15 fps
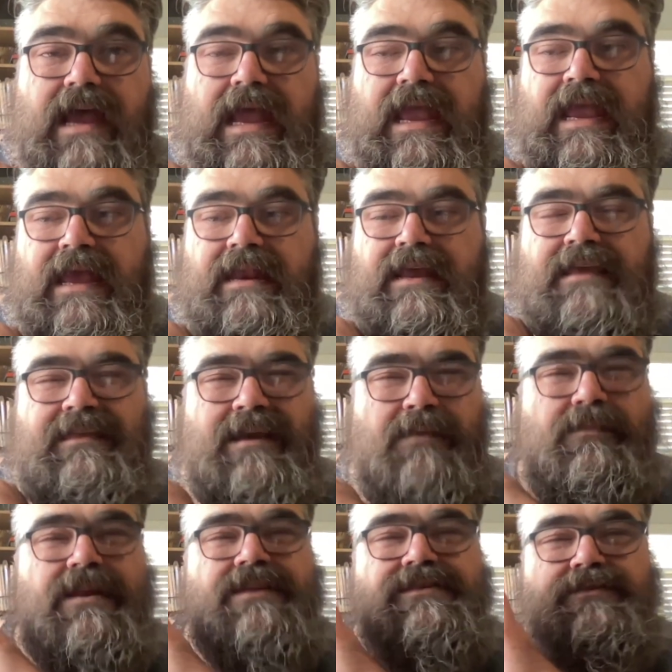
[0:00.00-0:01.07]
And I think
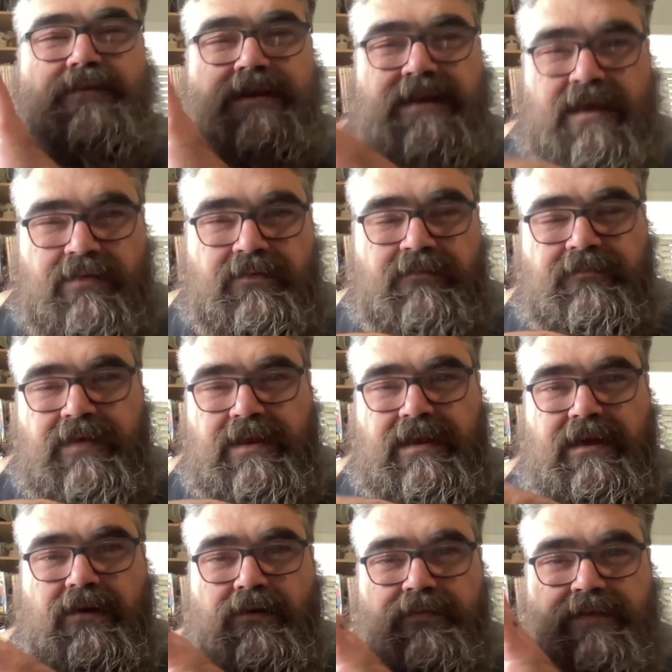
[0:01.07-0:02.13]
I'm going to do another
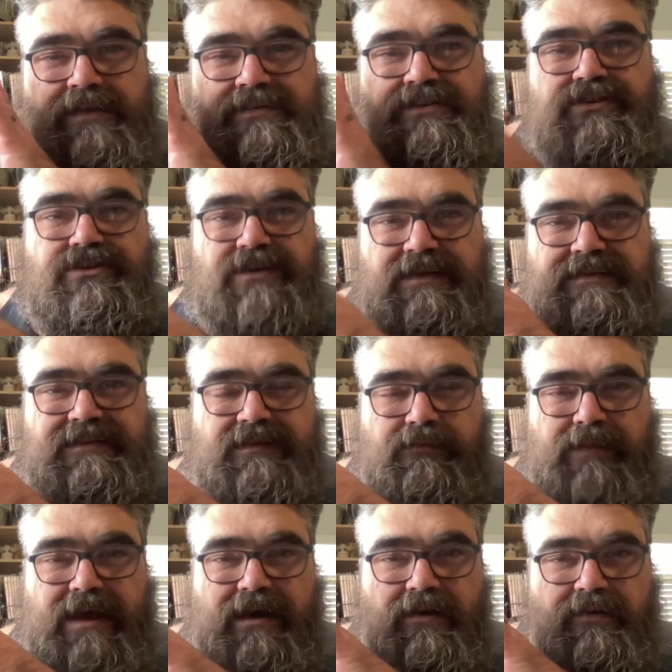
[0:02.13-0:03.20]
video that's just
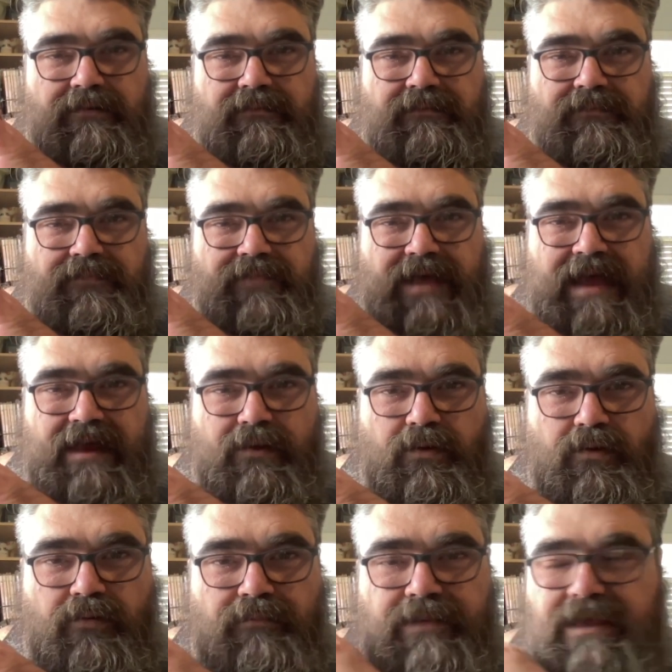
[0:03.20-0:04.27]
about that
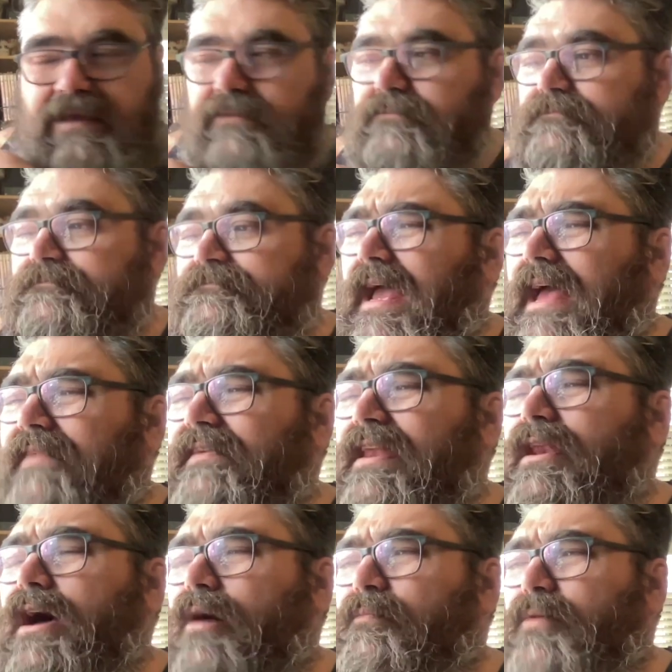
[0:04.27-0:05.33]
whole bit. And
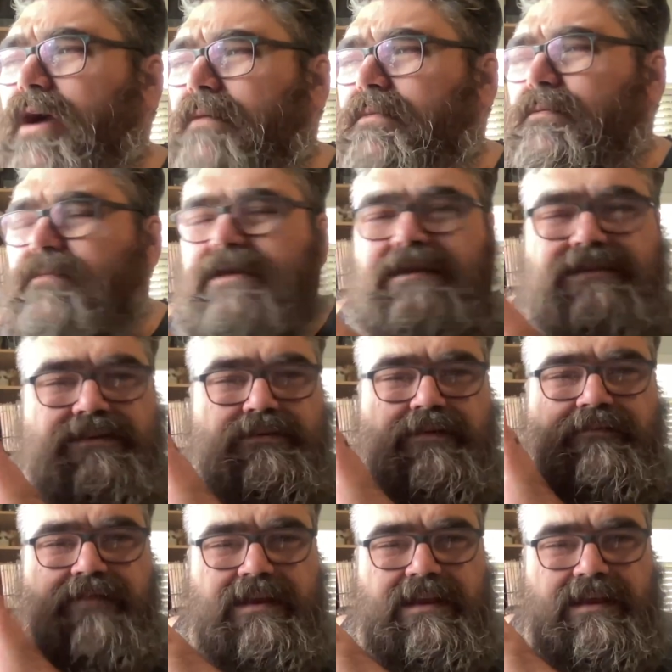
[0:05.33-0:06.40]
then I'll probably do a
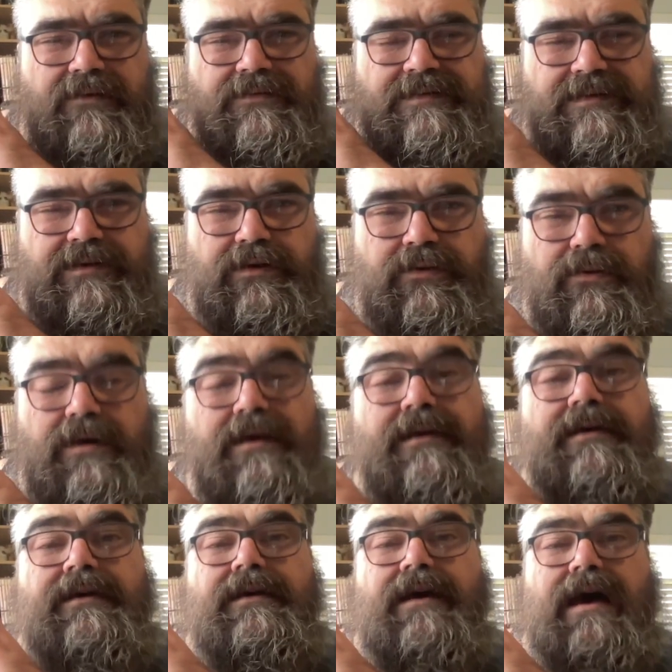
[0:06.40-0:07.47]
video too
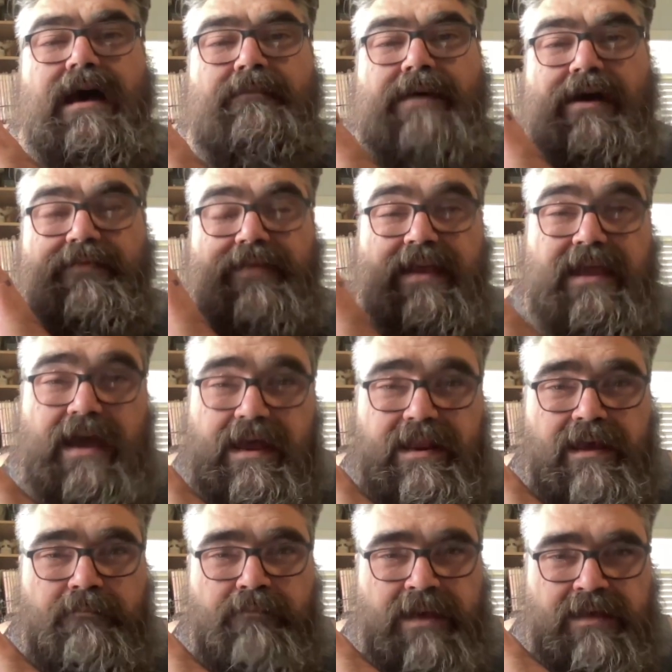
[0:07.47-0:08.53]
about the
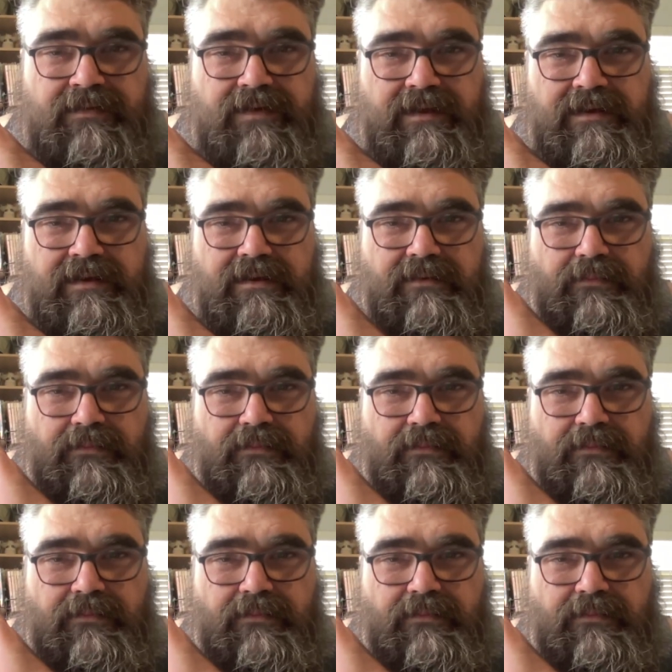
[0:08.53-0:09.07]
cut-up method,